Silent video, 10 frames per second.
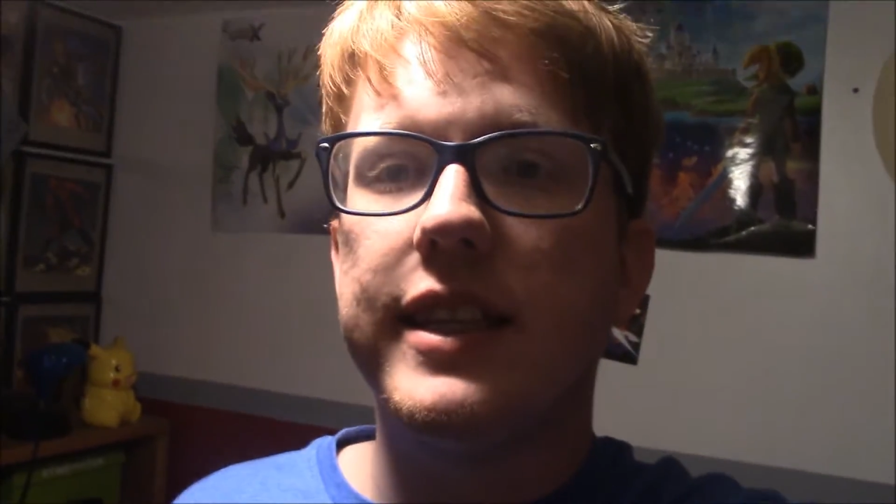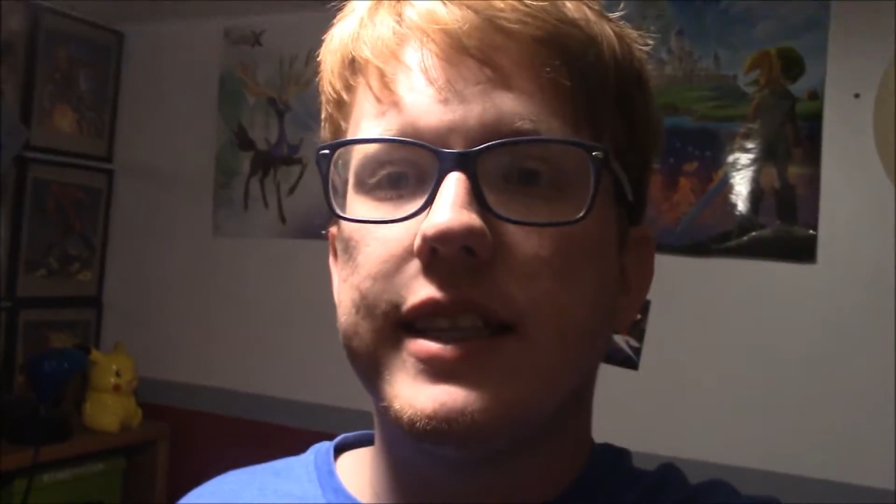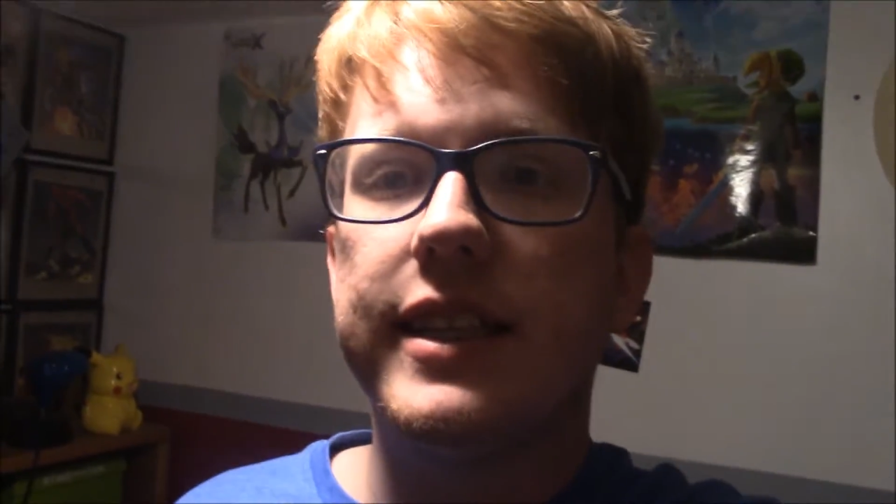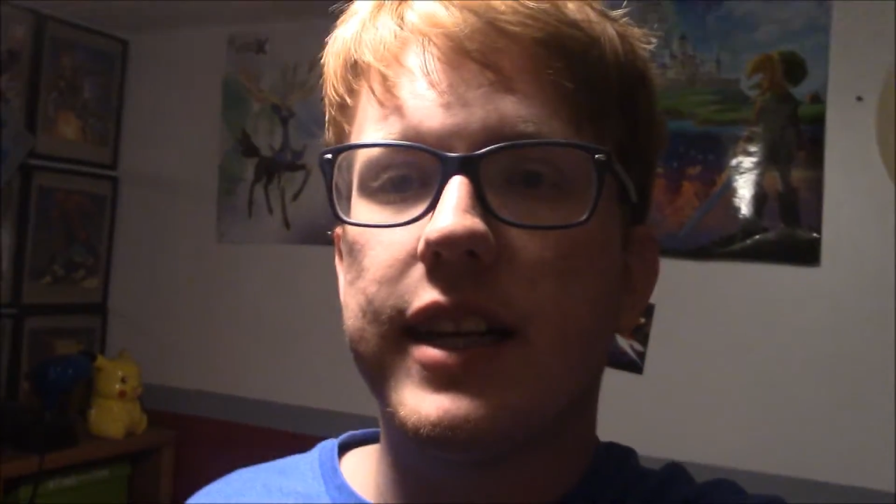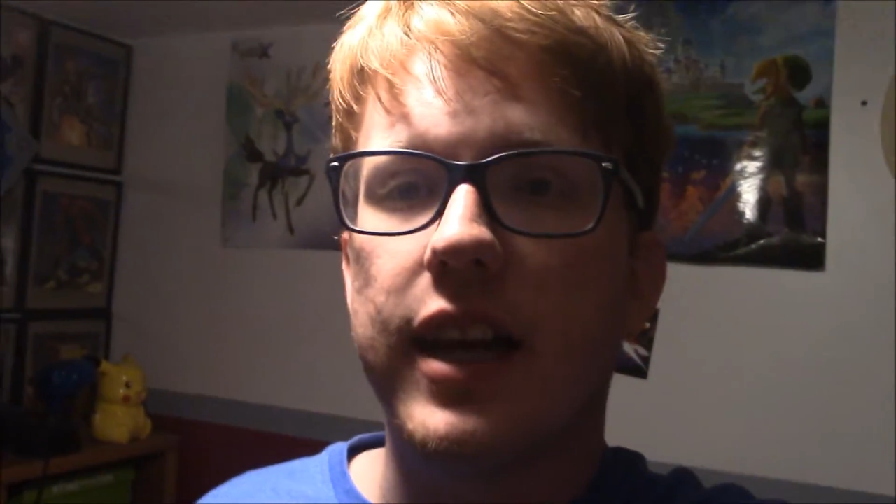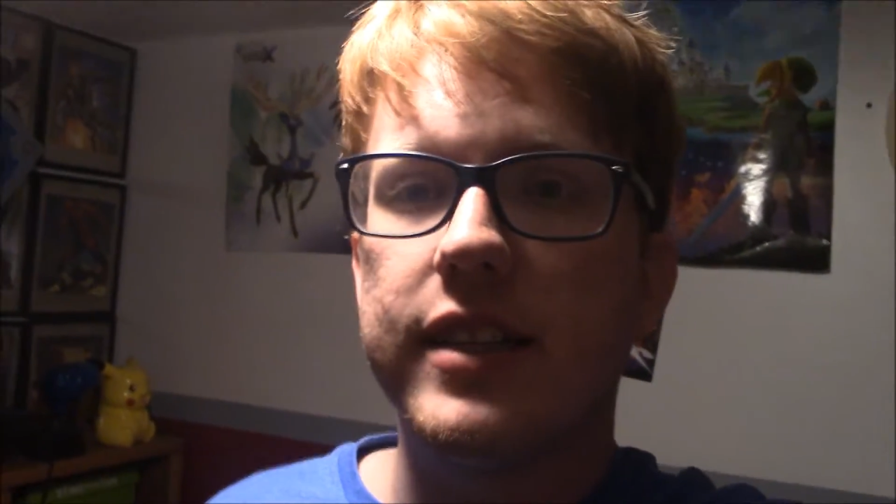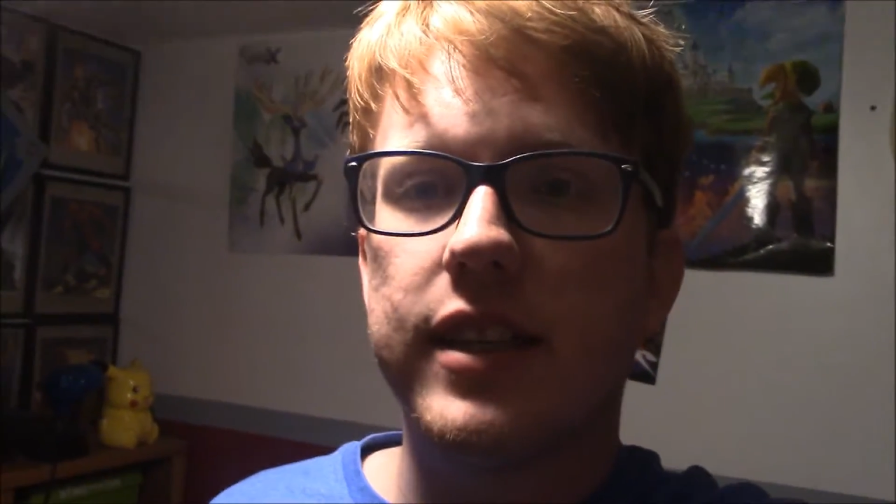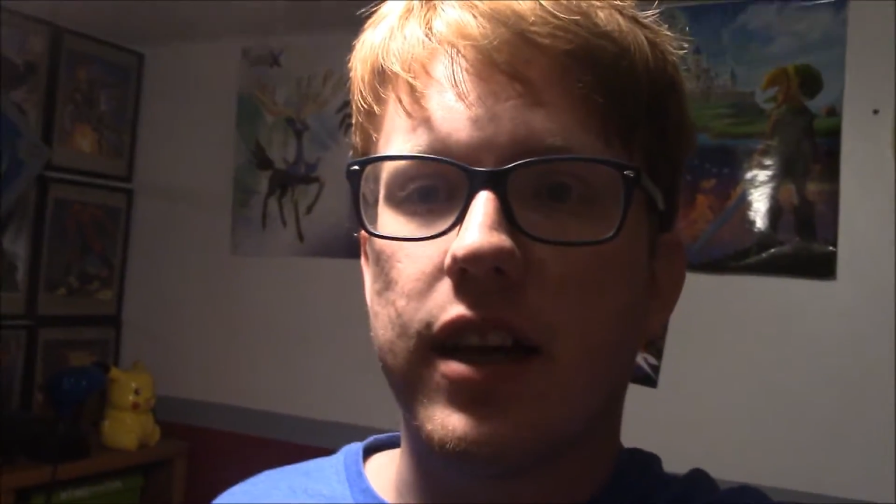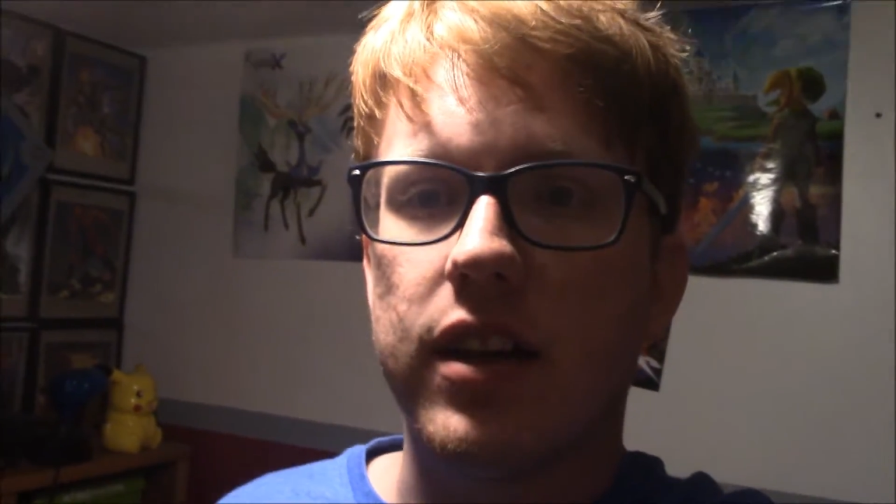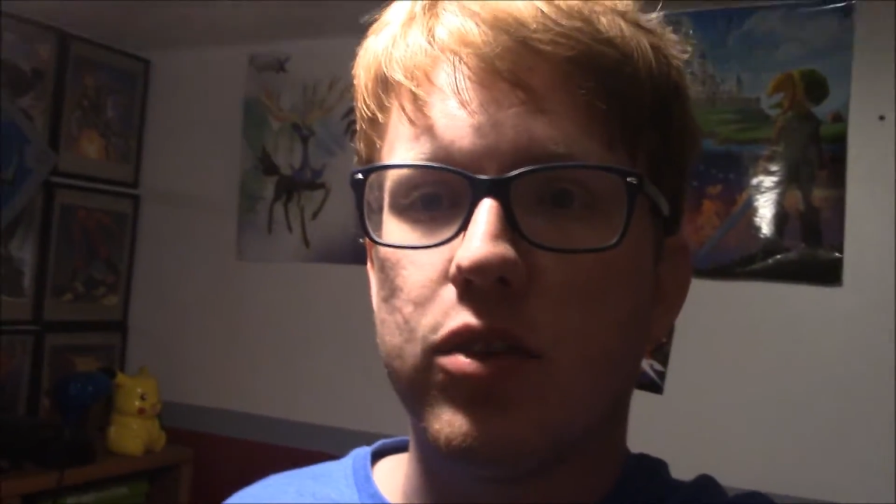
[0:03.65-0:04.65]
This is
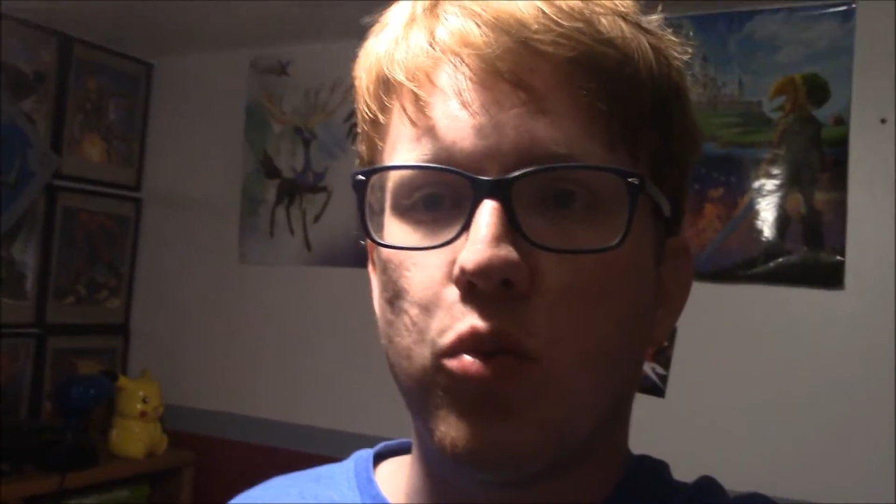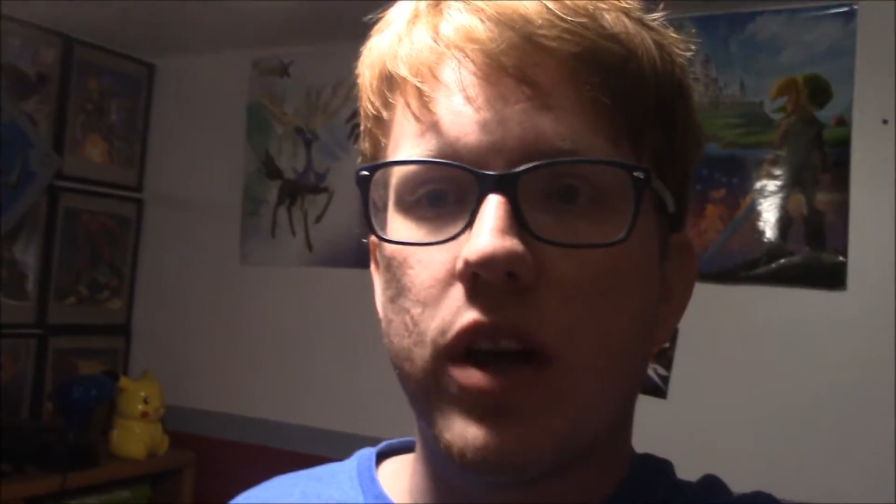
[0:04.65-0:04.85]
TySonic